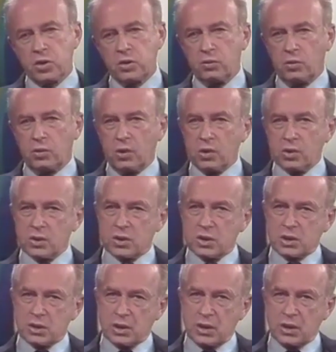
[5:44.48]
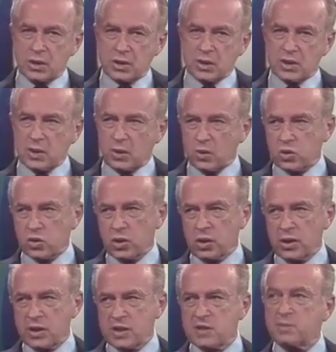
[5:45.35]
She was a
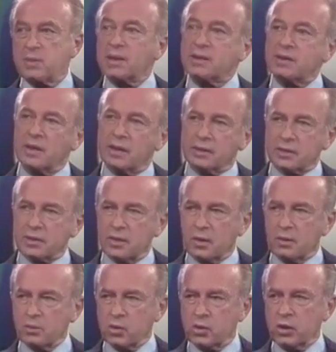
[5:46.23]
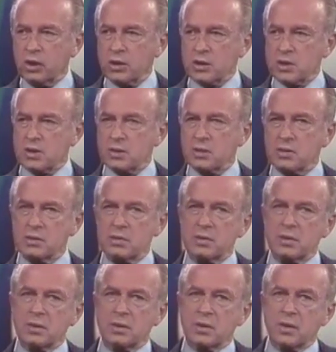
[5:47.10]
socialist but not
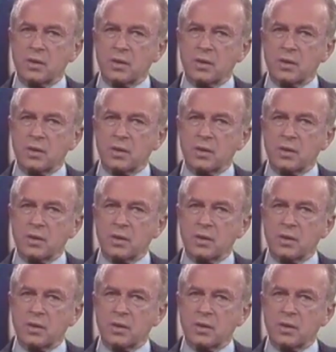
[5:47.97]
communist.